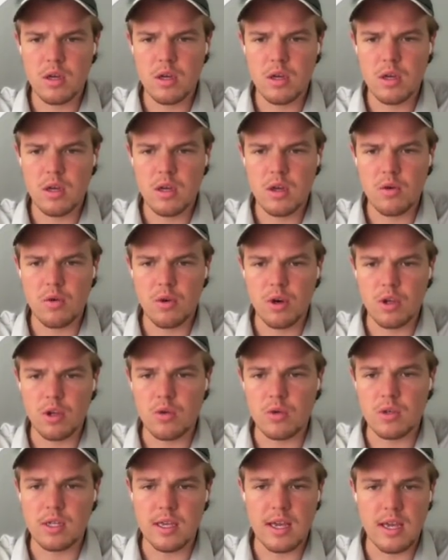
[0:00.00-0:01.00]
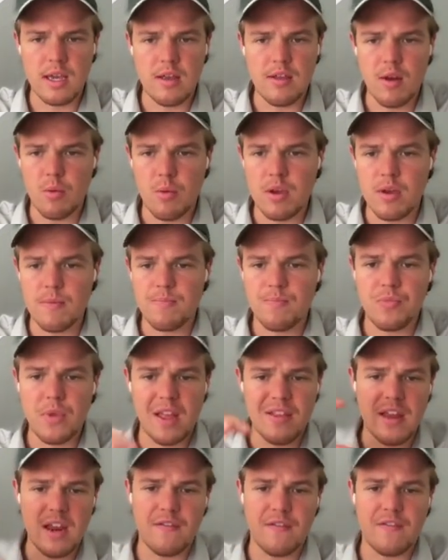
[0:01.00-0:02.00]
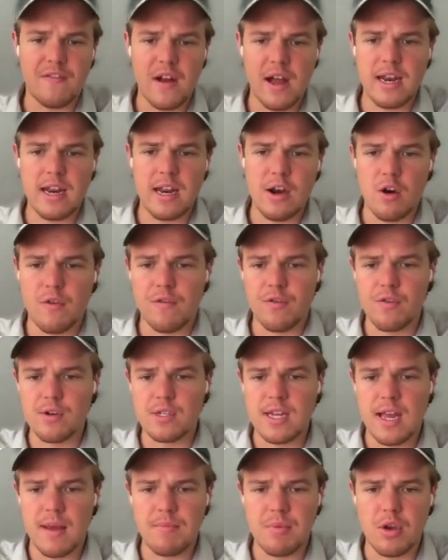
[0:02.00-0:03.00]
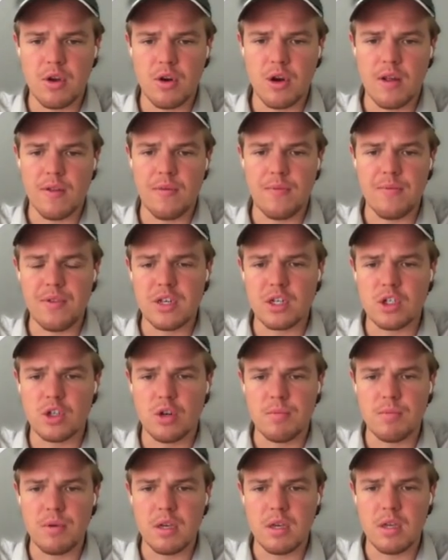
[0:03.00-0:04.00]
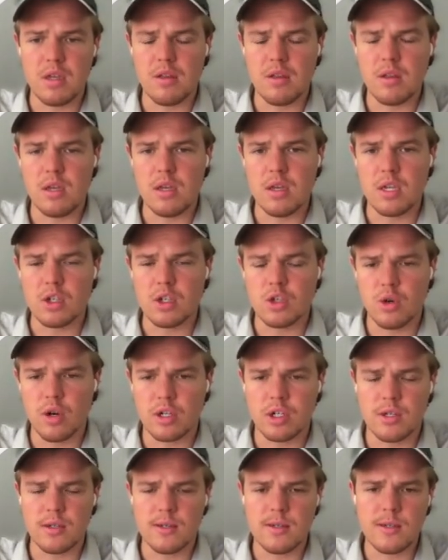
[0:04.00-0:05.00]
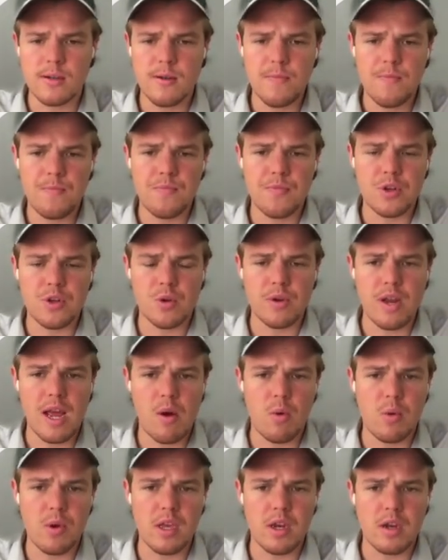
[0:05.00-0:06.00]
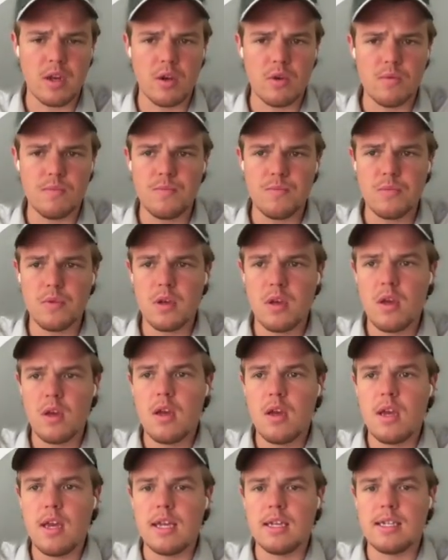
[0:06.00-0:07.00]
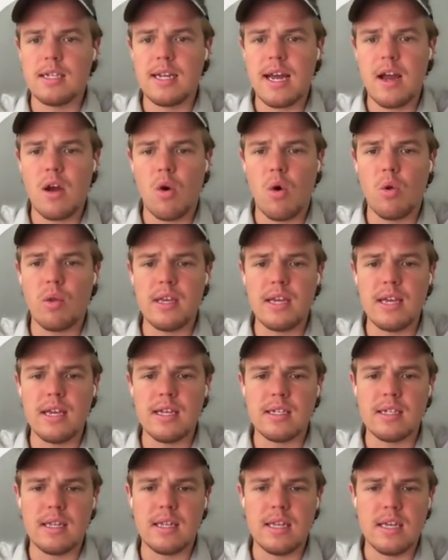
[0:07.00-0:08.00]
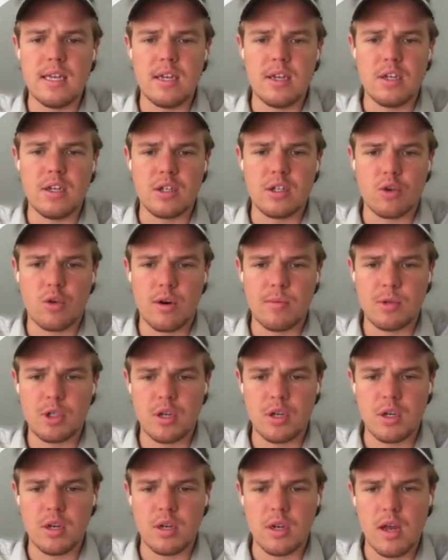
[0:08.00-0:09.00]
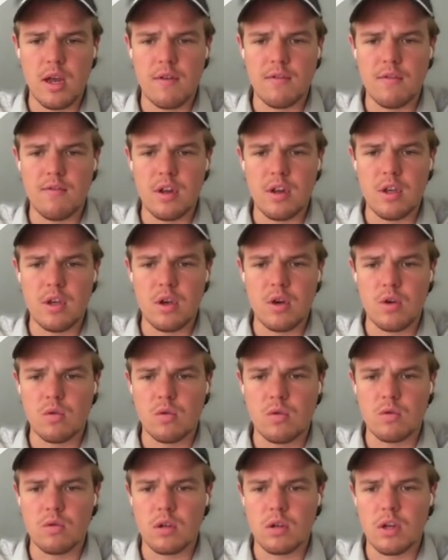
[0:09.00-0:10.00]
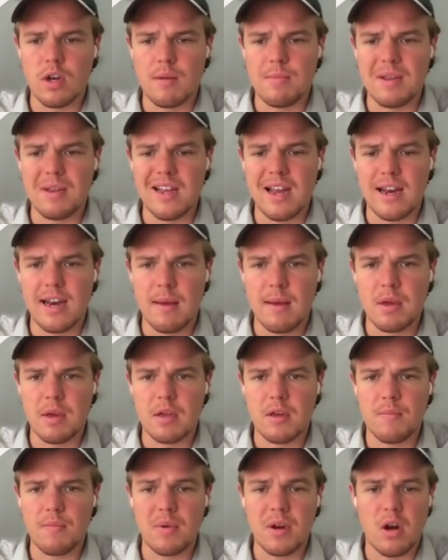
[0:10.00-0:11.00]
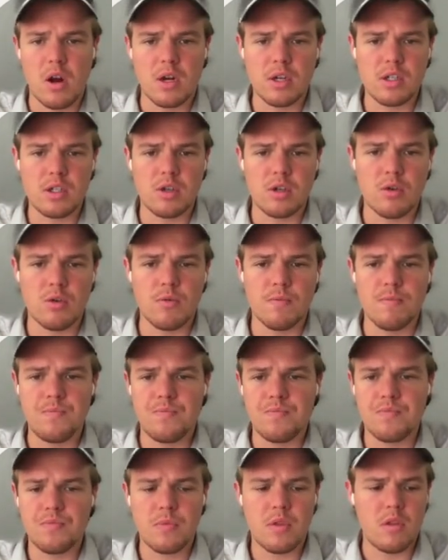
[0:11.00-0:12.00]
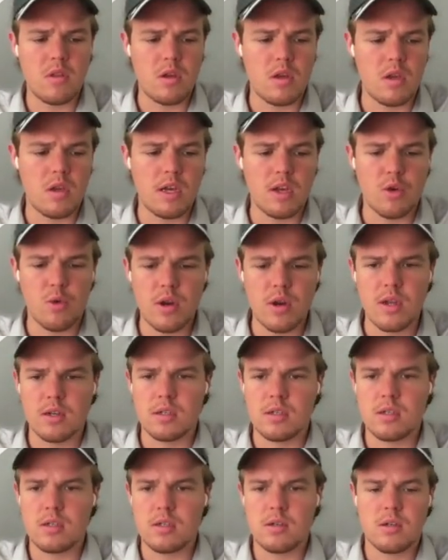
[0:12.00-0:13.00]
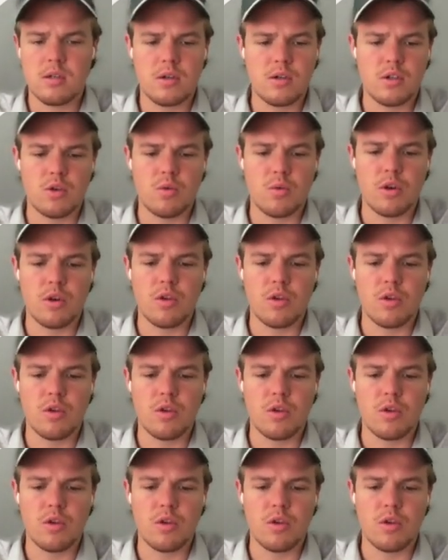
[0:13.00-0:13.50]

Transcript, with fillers: I'm going to use the key that we identified in our first zap here, and then this should be the instructions. So now what we can do is not only is the description of the video going to be dynamic, but also the ingredients. So we're going to do